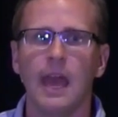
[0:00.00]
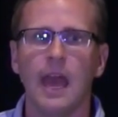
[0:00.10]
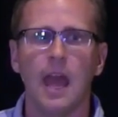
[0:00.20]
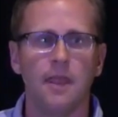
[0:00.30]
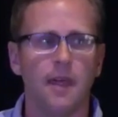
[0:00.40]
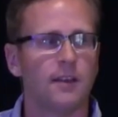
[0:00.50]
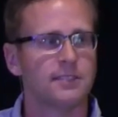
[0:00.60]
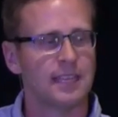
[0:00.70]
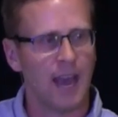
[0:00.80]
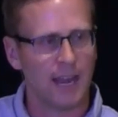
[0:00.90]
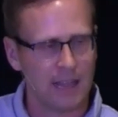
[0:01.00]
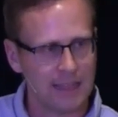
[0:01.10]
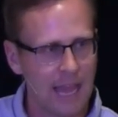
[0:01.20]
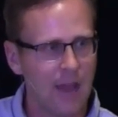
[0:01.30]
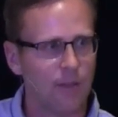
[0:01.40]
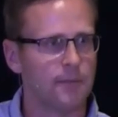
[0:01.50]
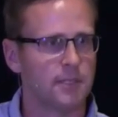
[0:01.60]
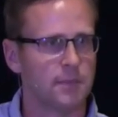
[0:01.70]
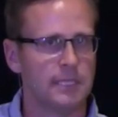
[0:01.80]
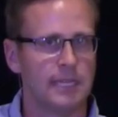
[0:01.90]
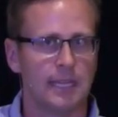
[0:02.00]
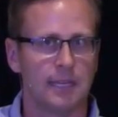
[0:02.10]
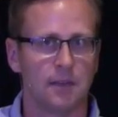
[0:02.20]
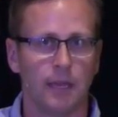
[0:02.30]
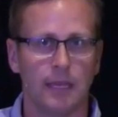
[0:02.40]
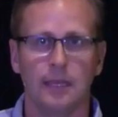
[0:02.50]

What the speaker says: and thus God allowed them to be taken away